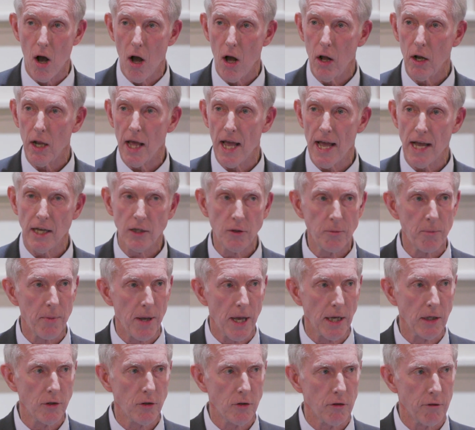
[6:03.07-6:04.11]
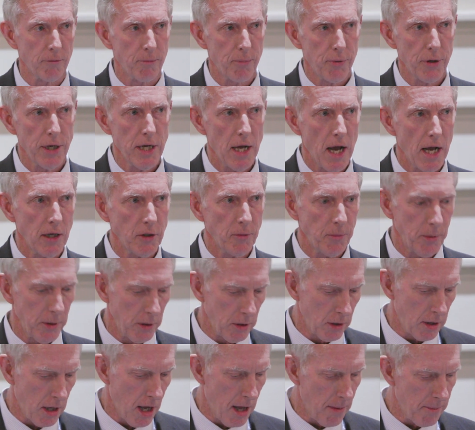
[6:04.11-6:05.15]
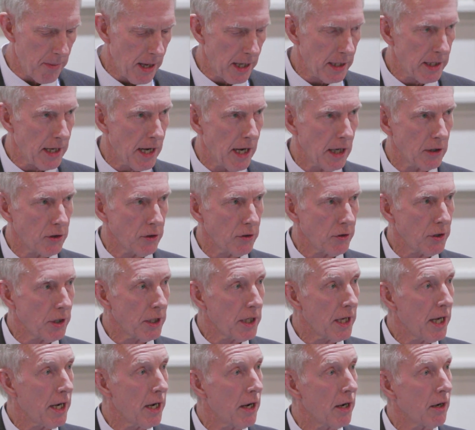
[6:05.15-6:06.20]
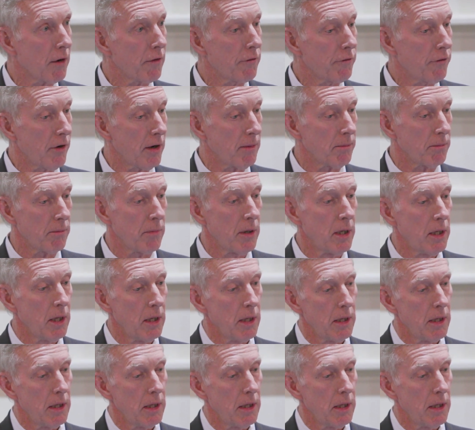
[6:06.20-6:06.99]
all aspects of pre-hospital combat casualty care, from